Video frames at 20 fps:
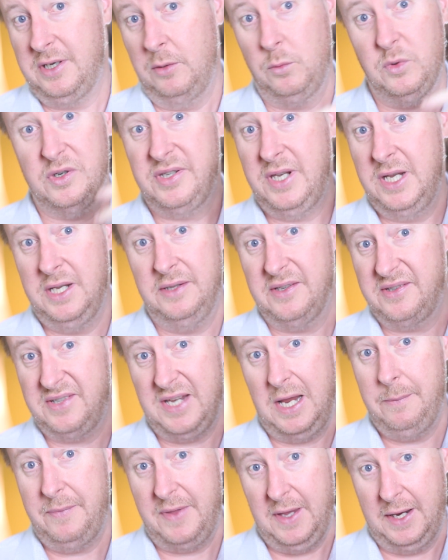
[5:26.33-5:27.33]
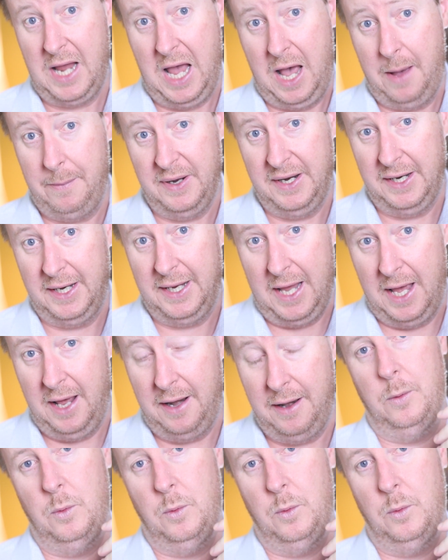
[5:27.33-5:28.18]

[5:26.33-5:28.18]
And we're seeing the same thing happen again.